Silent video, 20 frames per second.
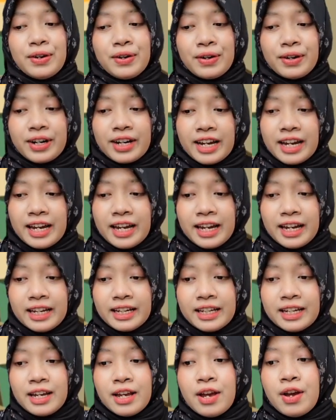
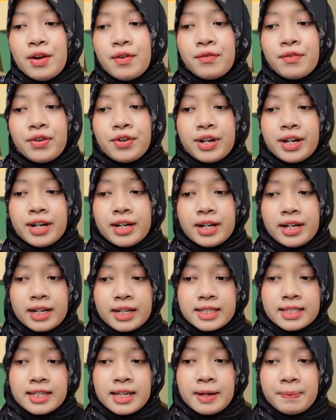Okay, for that
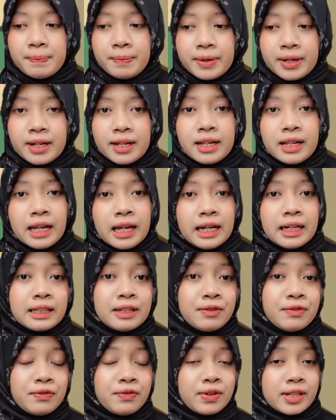example, like
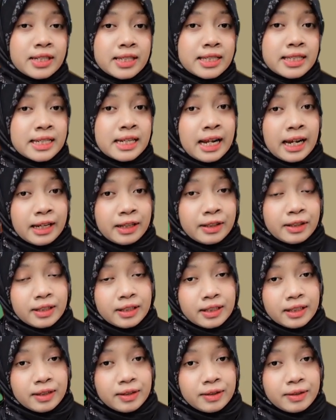the first slide
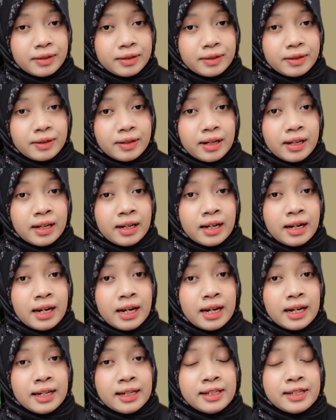
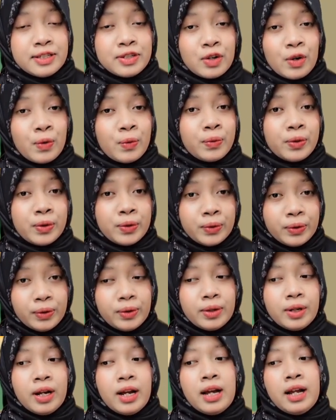I show
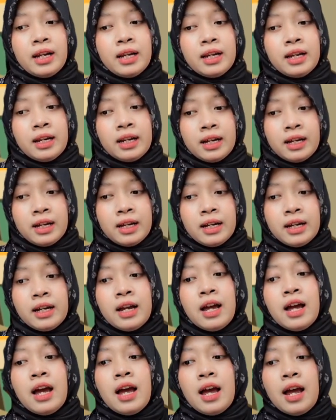you. Now
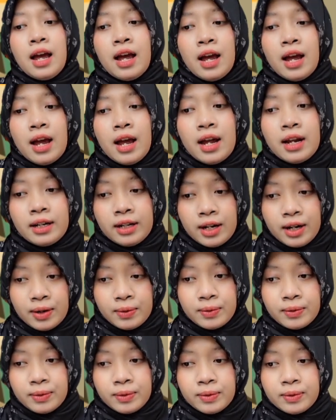
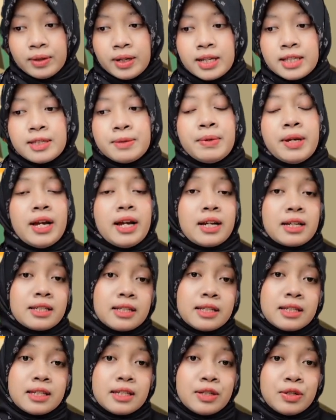let's
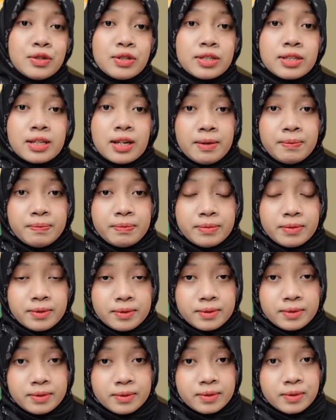ask you some
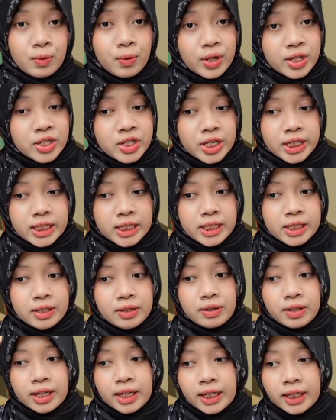question.
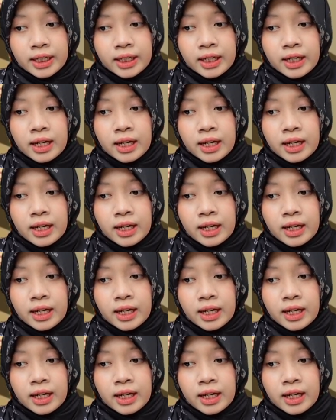Okay,